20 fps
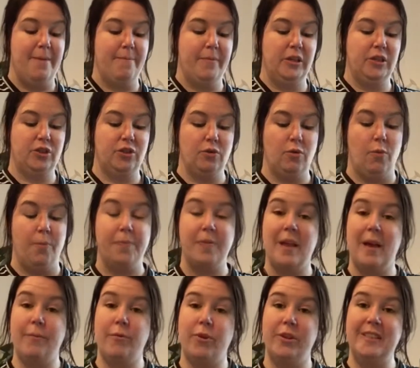So
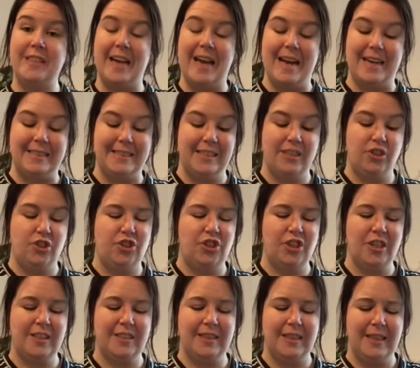I'm going to add in
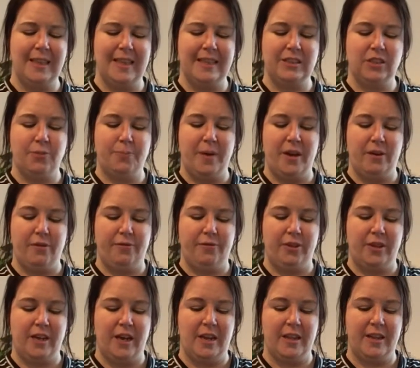just a little bit of
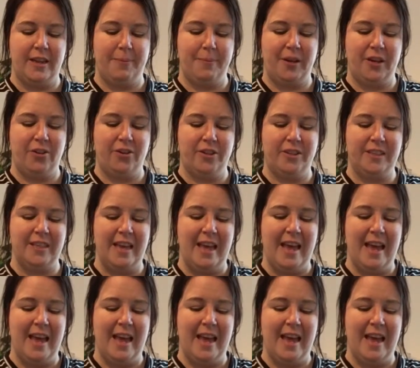food colouring because